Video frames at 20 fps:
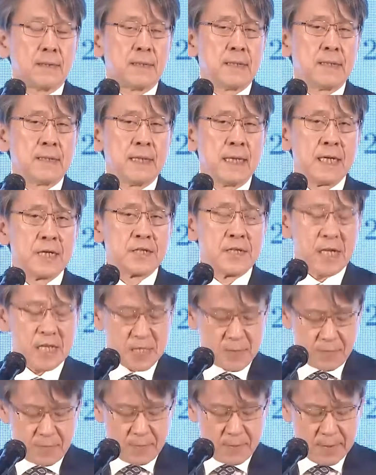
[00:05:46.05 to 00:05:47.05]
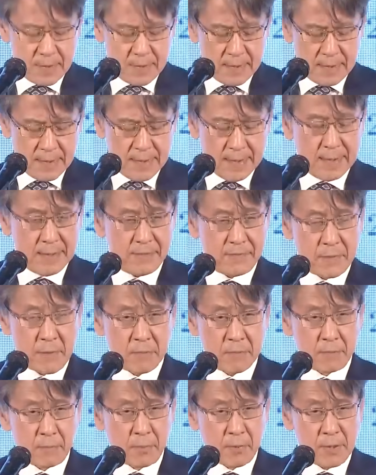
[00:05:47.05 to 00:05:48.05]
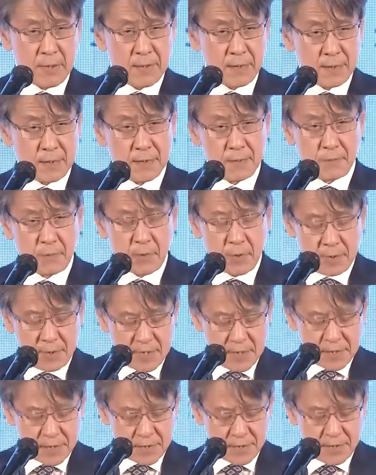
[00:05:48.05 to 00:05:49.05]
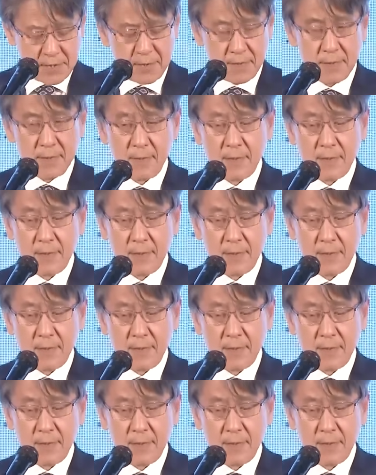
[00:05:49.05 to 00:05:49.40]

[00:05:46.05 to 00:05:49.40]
that from politics